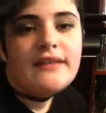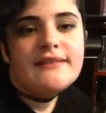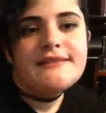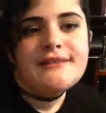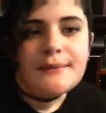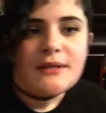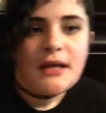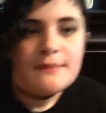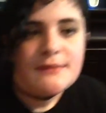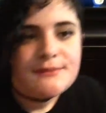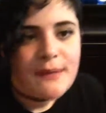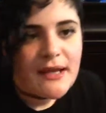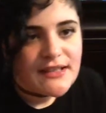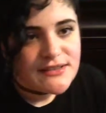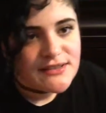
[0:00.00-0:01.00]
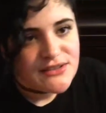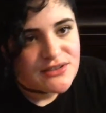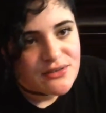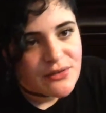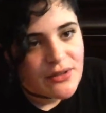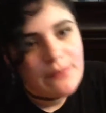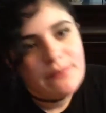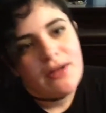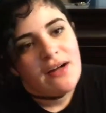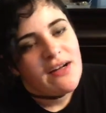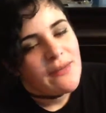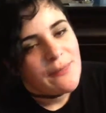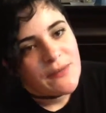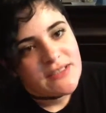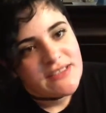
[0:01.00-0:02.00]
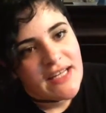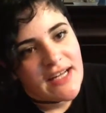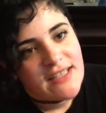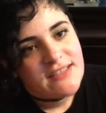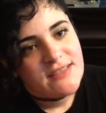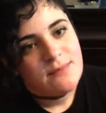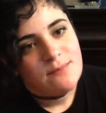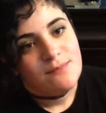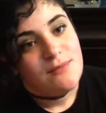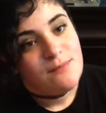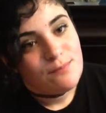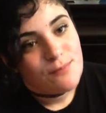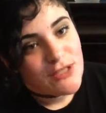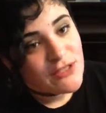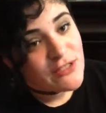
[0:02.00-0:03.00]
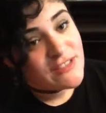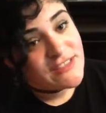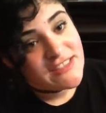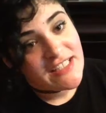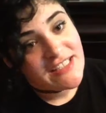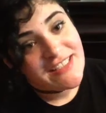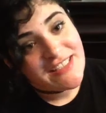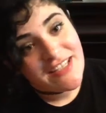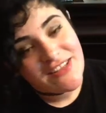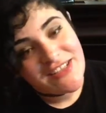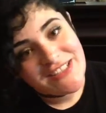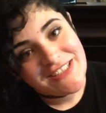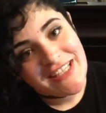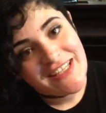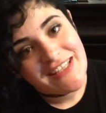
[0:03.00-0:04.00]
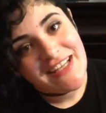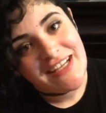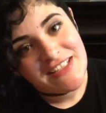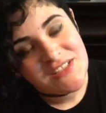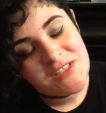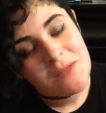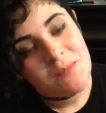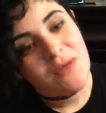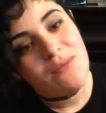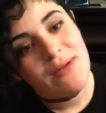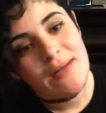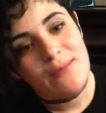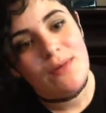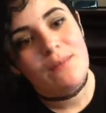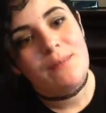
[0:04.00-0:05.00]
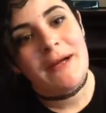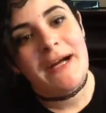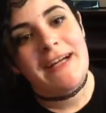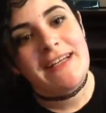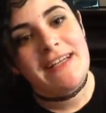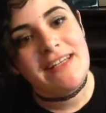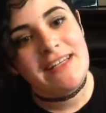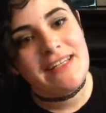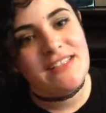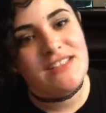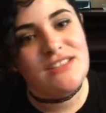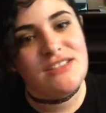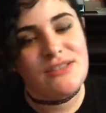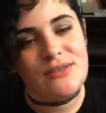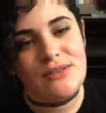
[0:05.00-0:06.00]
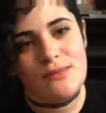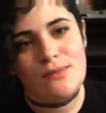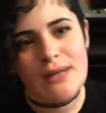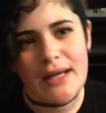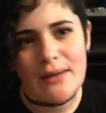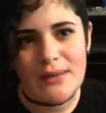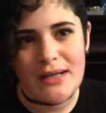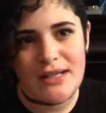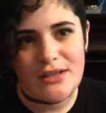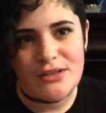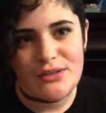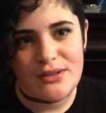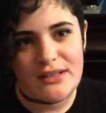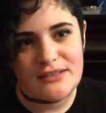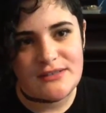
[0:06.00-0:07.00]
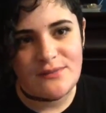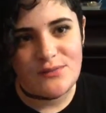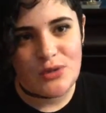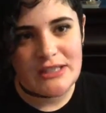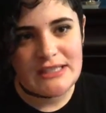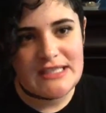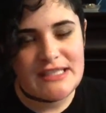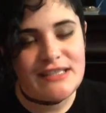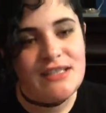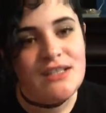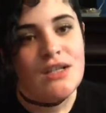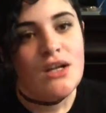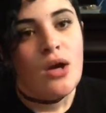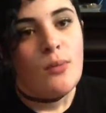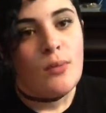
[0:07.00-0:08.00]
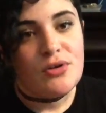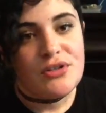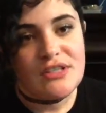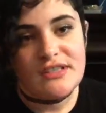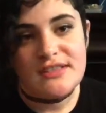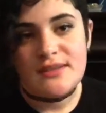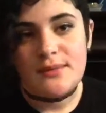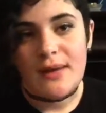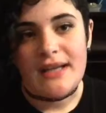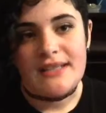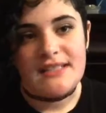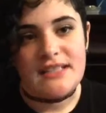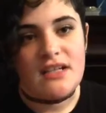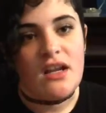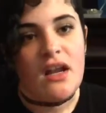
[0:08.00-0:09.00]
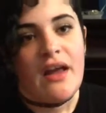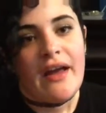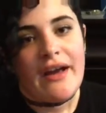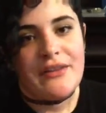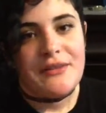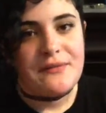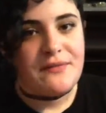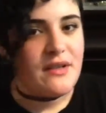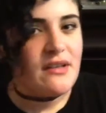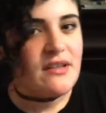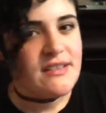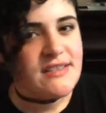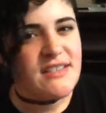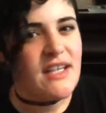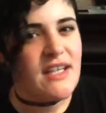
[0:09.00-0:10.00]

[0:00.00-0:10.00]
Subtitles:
And sometimes bands do them not at their tent. New Year's Day did at their tent last year, but when I went in 2014, Motionless in White did it at the Fearless